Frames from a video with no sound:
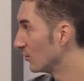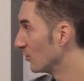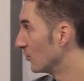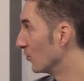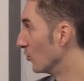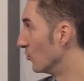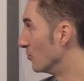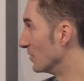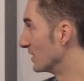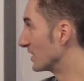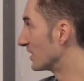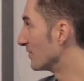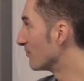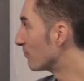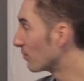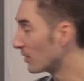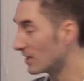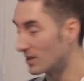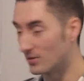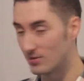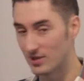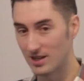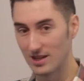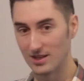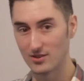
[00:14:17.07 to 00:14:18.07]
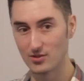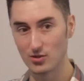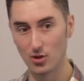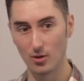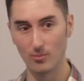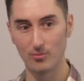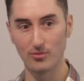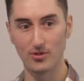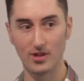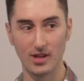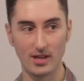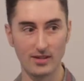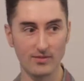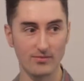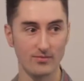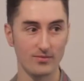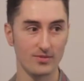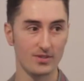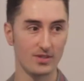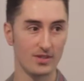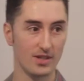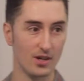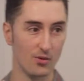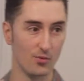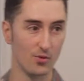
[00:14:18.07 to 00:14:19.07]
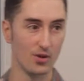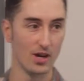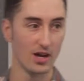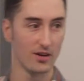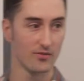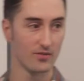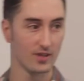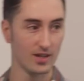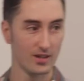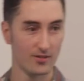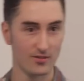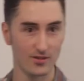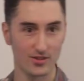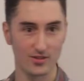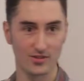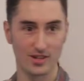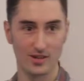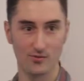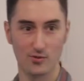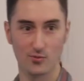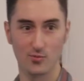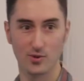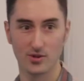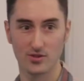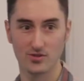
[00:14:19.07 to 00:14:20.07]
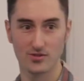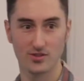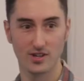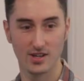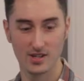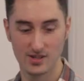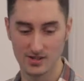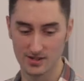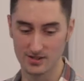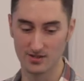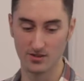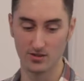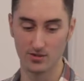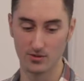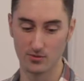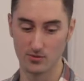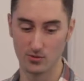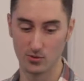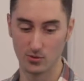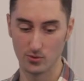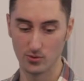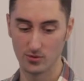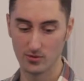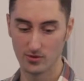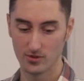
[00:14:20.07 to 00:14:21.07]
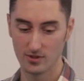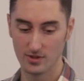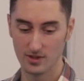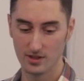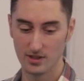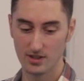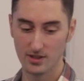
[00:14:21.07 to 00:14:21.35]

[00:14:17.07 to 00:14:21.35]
We'll be complete without a top 10. We have to have this in every presentation. It's like the rules.